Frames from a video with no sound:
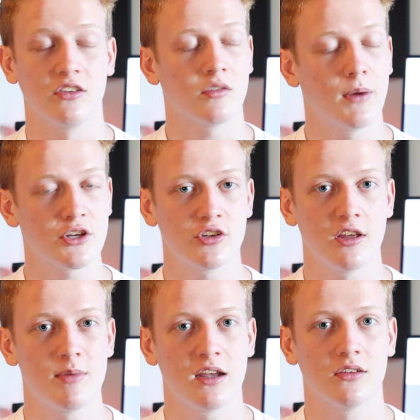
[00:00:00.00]

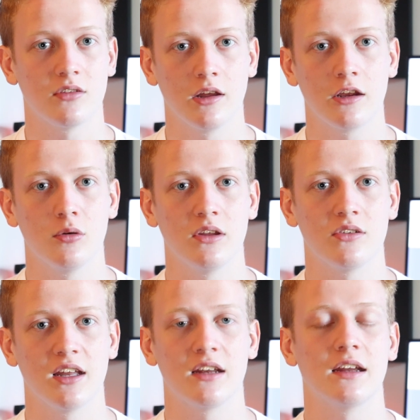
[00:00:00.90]
especially because LEGO is
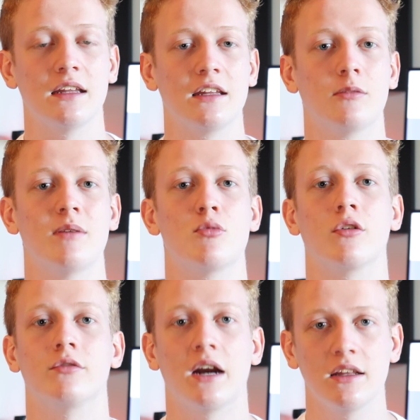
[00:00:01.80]
getting a little bit
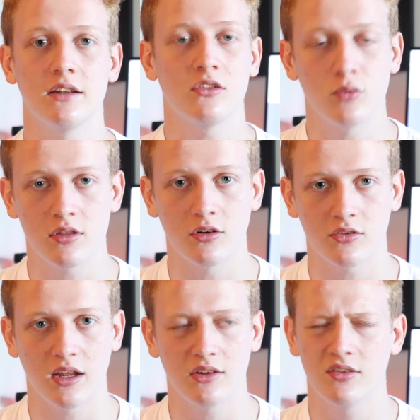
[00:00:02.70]
more violent with their
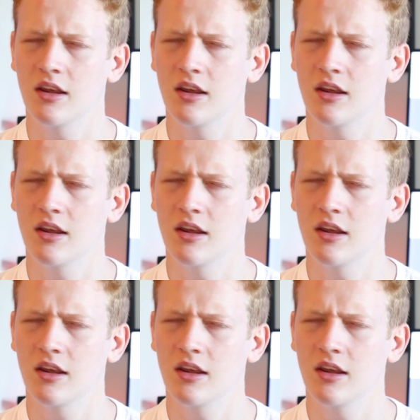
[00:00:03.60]
sets.